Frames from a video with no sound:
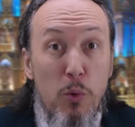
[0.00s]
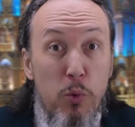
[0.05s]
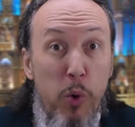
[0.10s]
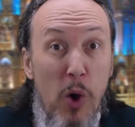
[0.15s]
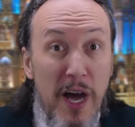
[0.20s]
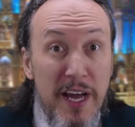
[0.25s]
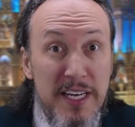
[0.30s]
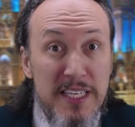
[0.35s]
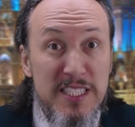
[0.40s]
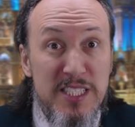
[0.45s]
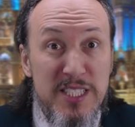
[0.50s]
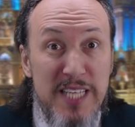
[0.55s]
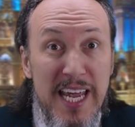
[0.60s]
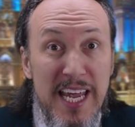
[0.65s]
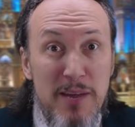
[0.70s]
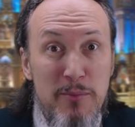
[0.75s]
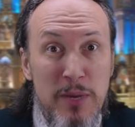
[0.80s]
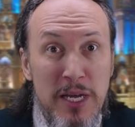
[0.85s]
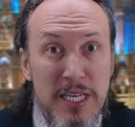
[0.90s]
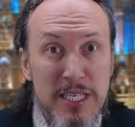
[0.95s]
What a
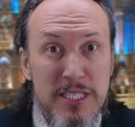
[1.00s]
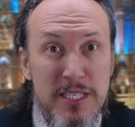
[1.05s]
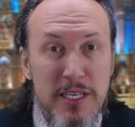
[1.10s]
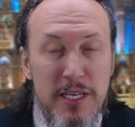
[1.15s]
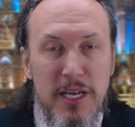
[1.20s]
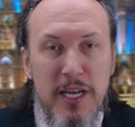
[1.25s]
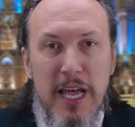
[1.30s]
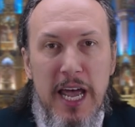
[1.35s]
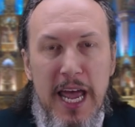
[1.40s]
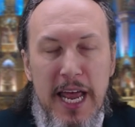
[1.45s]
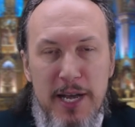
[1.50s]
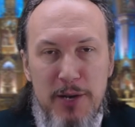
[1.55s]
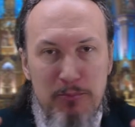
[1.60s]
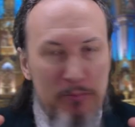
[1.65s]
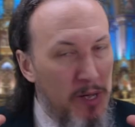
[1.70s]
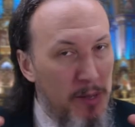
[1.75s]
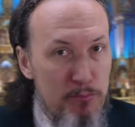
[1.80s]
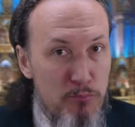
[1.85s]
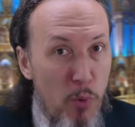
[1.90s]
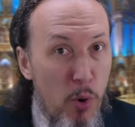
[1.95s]
statement! And
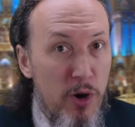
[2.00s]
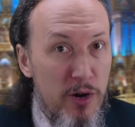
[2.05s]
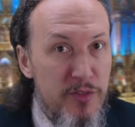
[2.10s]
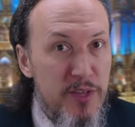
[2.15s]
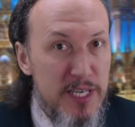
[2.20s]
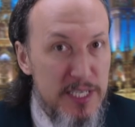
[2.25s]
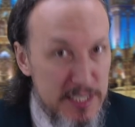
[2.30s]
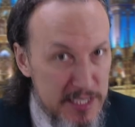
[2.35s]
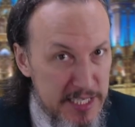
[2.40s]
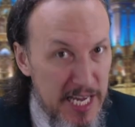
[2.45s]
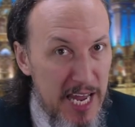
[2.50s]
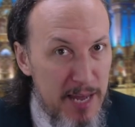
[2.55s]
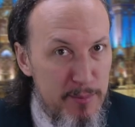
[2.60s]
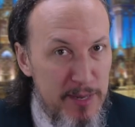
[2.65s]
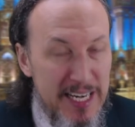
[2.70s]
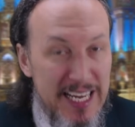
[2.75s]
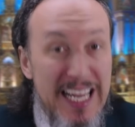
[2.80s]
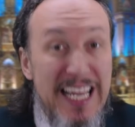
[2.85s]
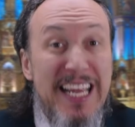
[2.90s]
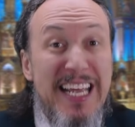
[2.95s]
more than a
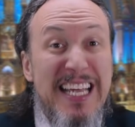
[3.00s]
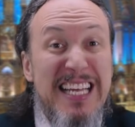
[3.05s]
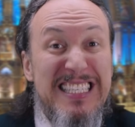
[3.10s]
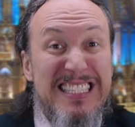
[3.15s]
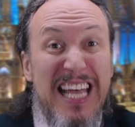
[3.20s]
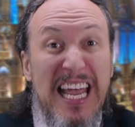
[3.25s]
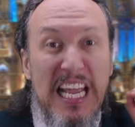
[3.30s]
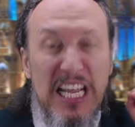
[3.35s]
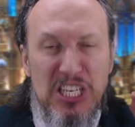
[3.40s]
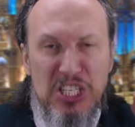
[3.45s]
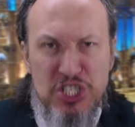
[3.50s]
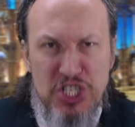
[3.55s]
statement, it is a